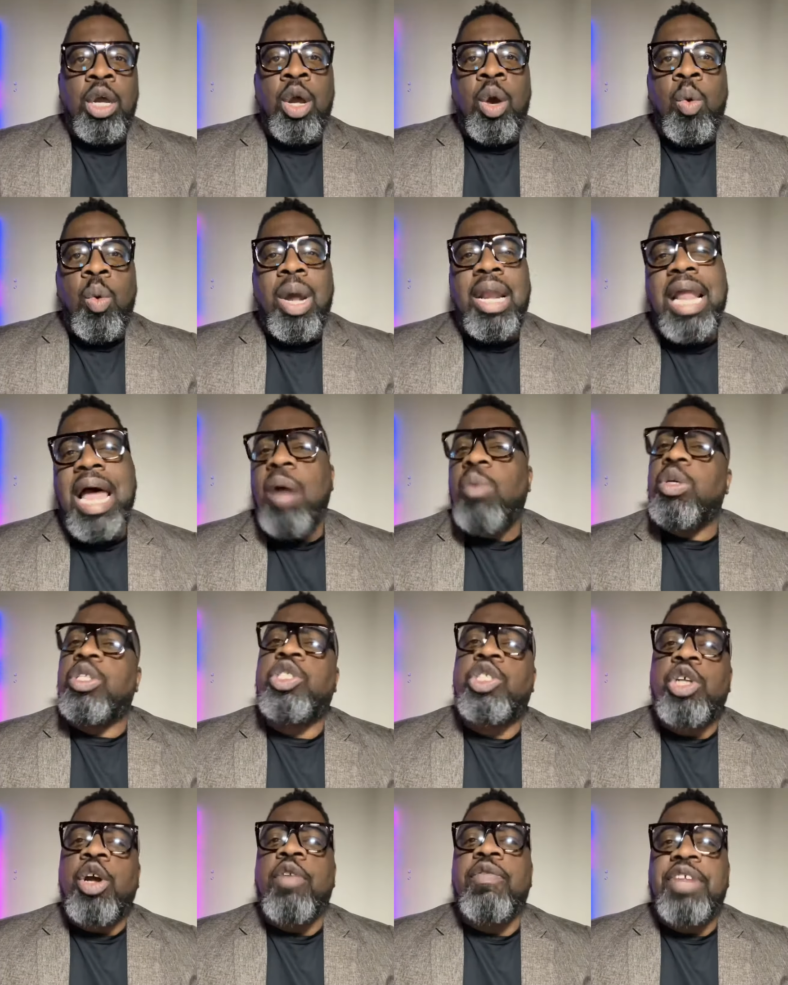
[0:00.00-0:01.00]
While I was
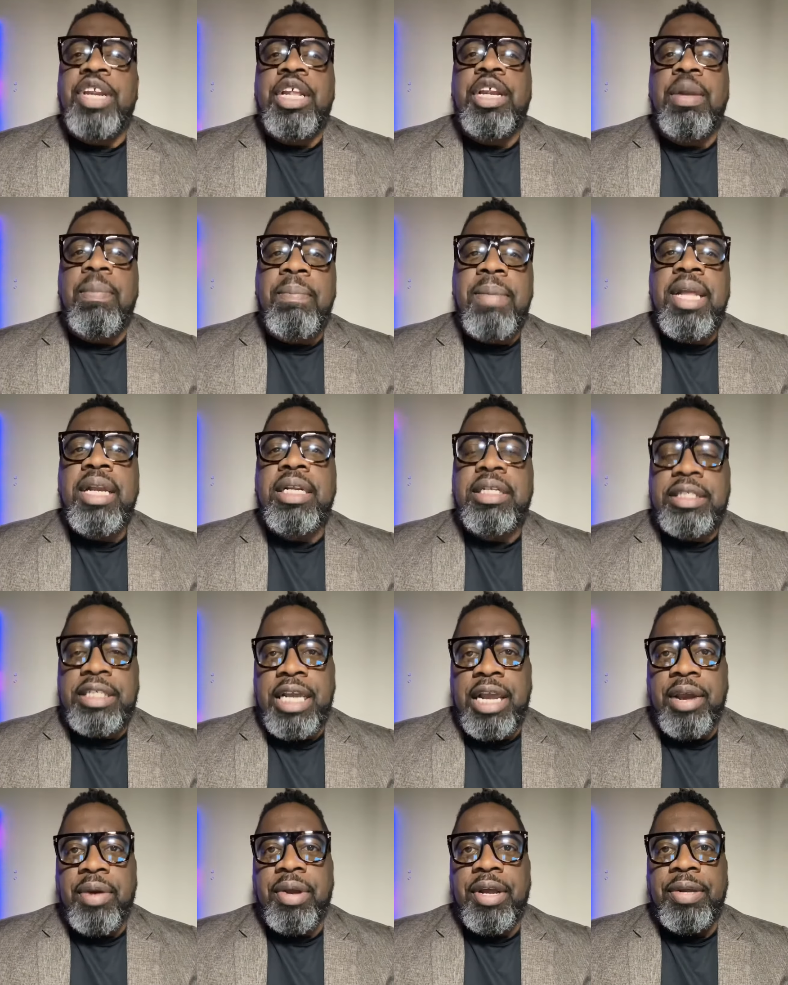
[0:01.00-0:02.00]
serving in the
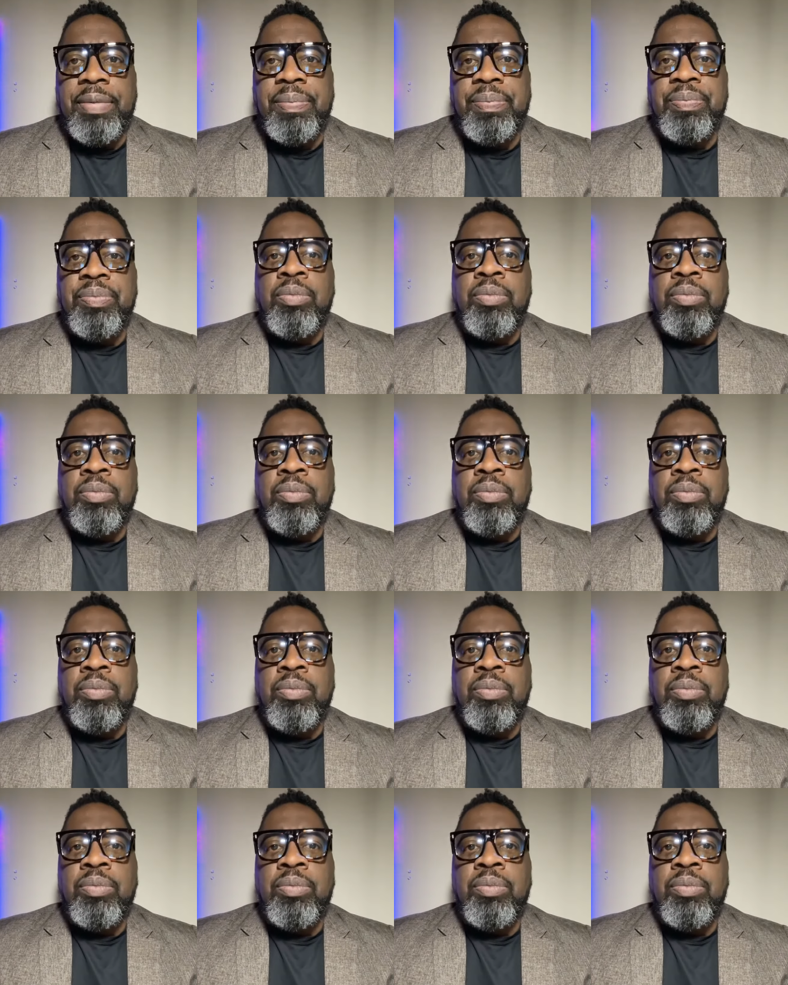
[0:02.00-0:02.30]
military,